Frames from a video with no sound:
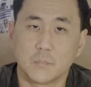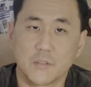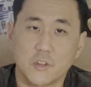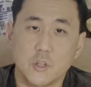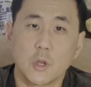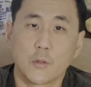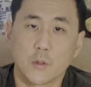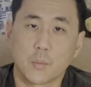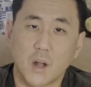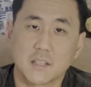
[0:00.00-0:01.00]
But if you do go through
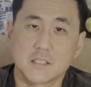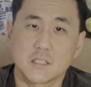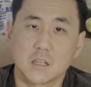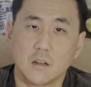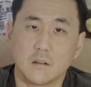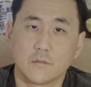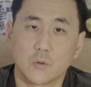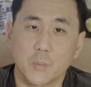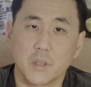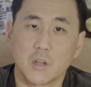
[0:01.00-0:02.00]
the process of
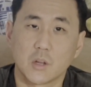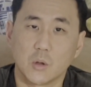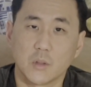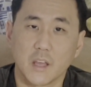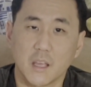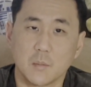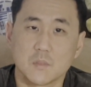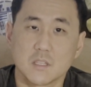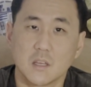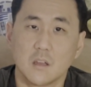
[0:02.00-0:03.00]
ripping your own
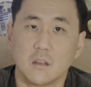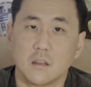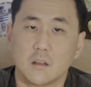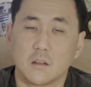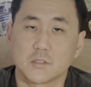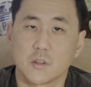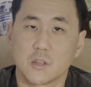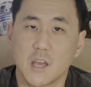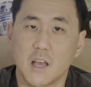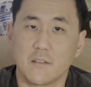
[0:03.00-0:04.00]
games so that
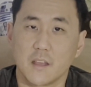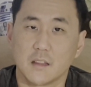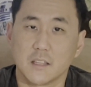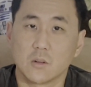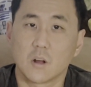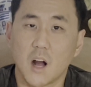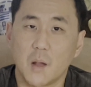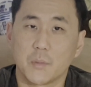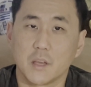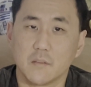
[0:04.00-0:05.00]
you have a legal
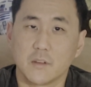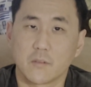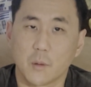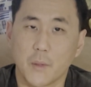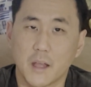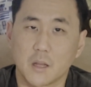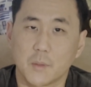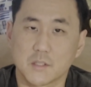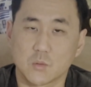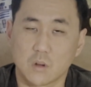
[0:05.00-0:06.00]
copy of it for a backup
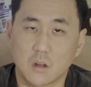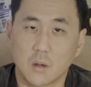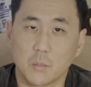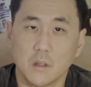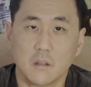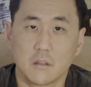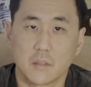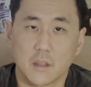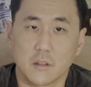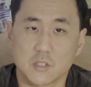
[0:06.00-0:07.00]
as a ROM,
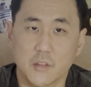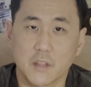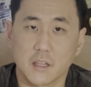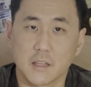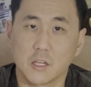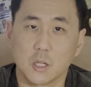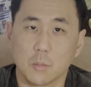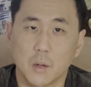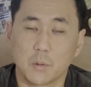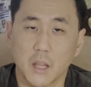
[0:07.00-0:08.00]
then there's nothing illegal
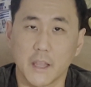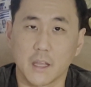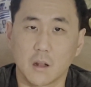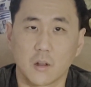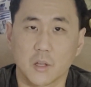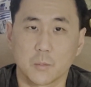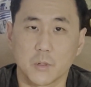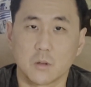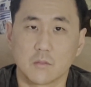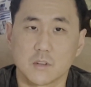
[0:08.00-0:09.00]
about playing it on a
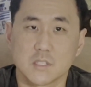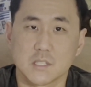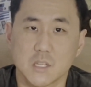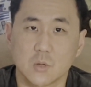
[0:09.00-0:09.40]
computer versus the